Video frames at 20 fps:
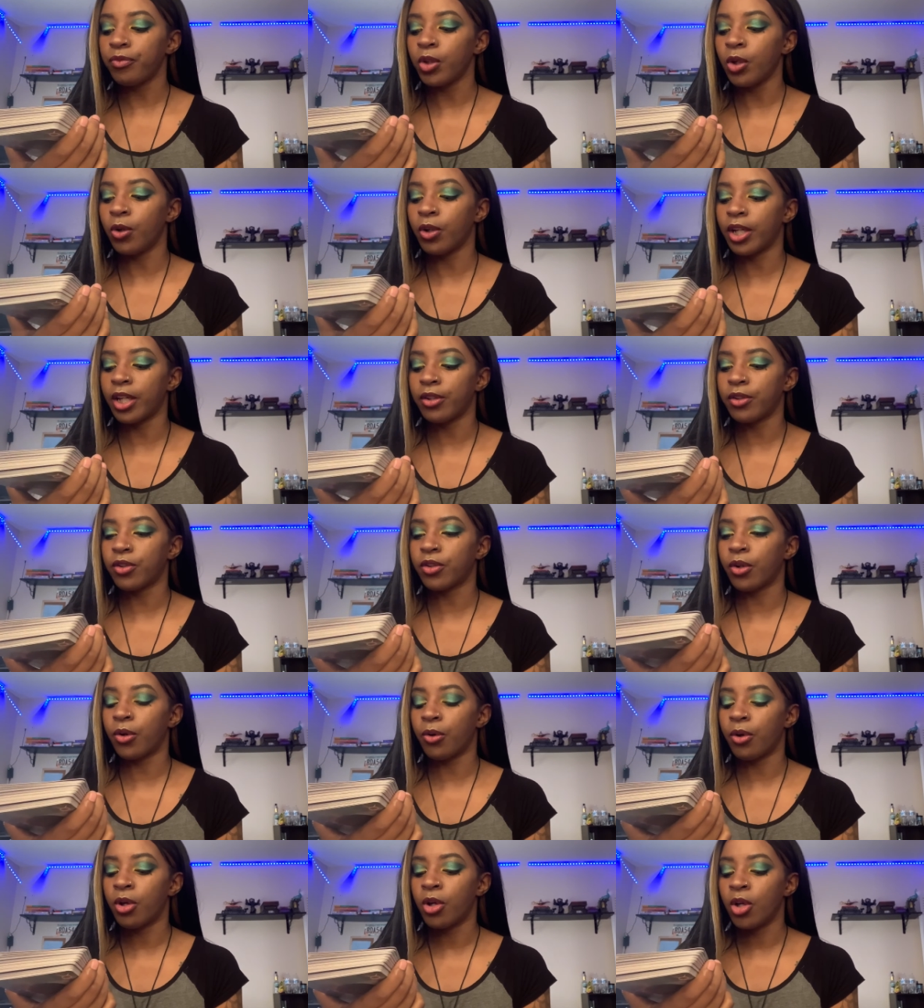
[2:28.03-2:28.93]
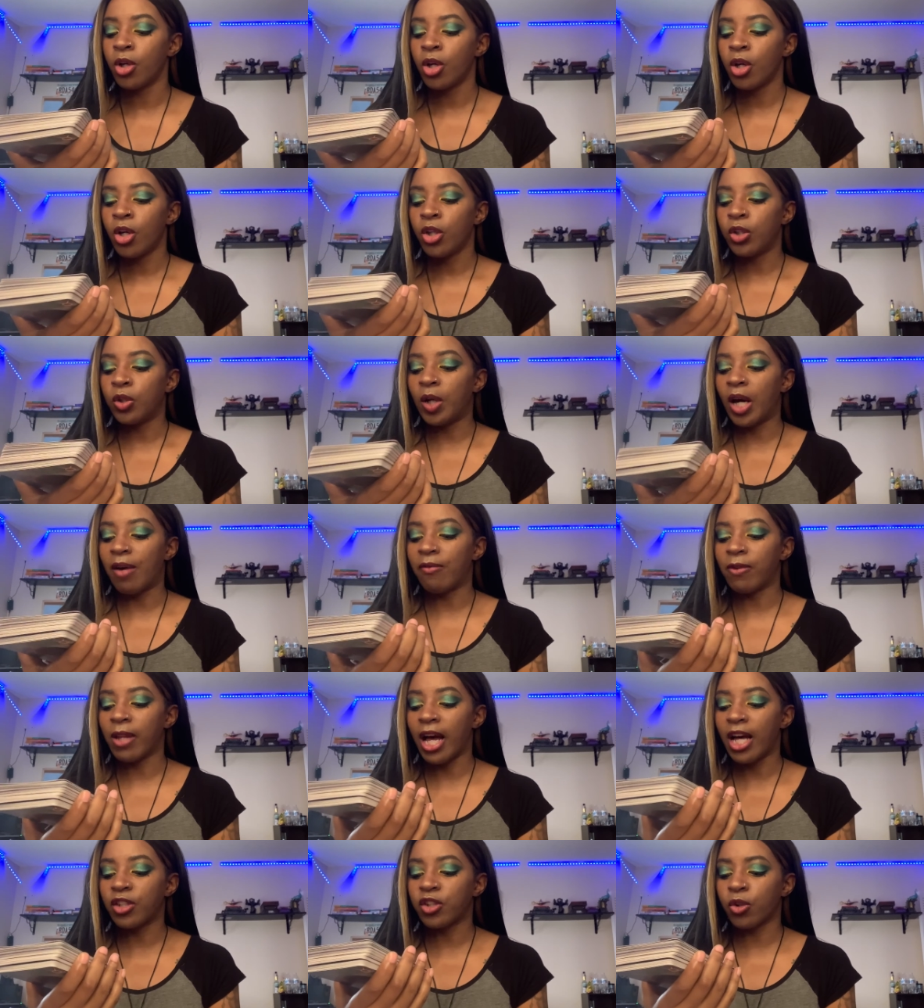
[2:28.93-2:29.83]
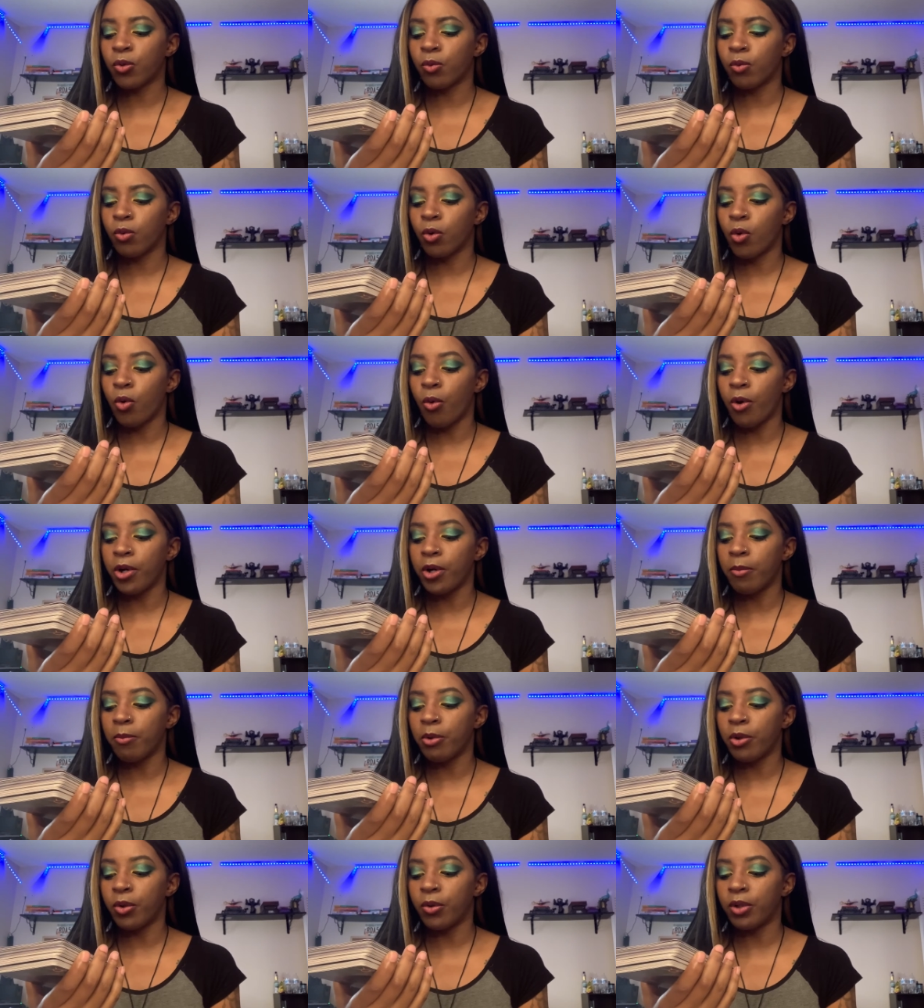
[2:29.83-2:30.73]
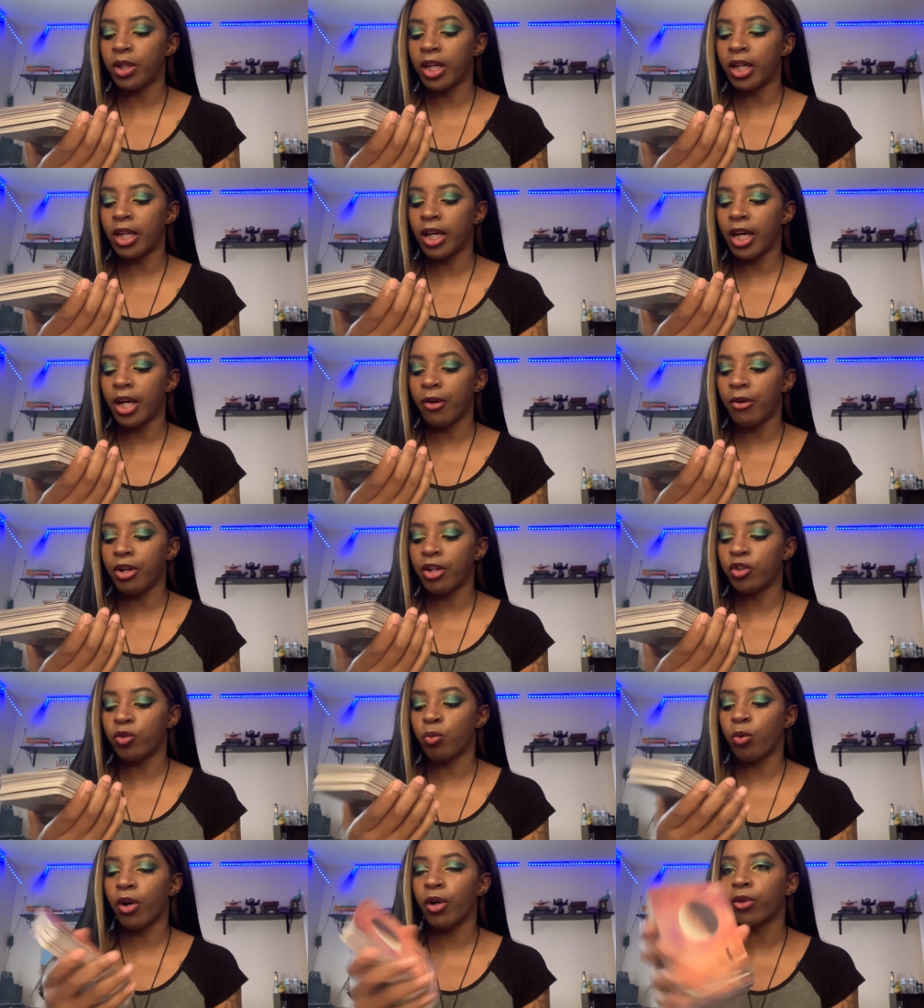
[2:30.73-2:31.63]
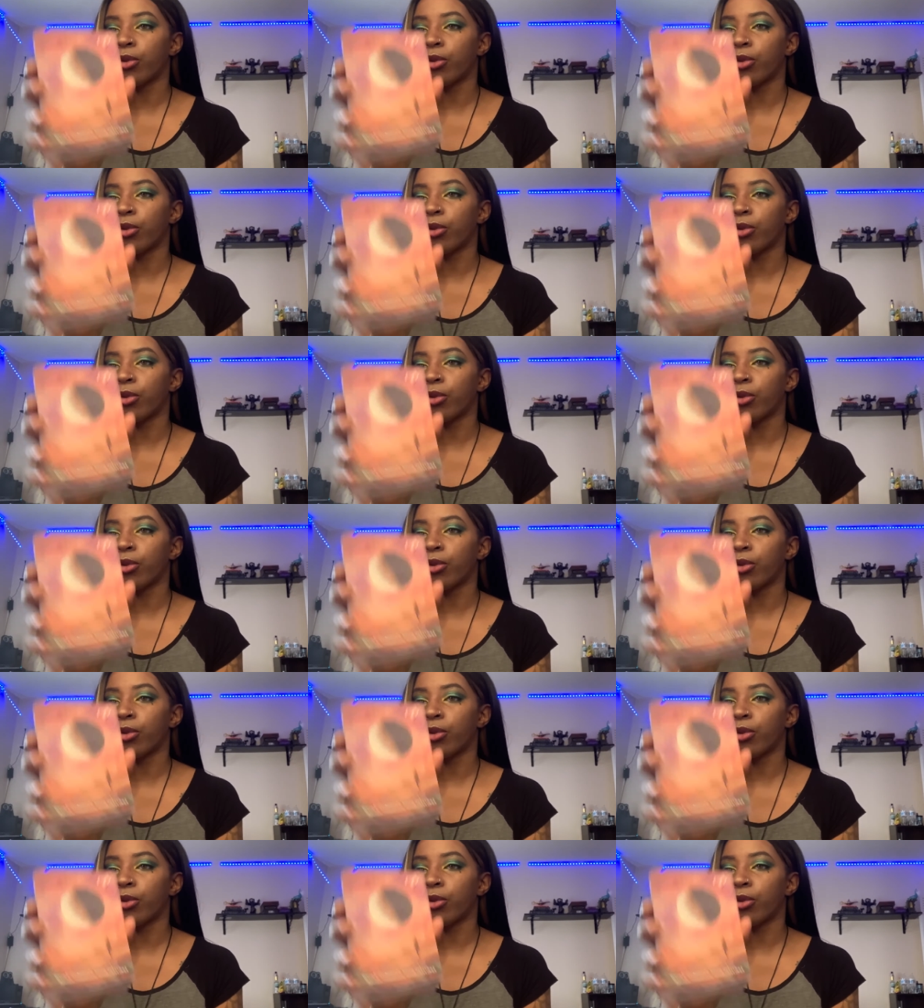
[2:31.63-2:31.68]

Okay, so you have last quarter moon in Aries. Work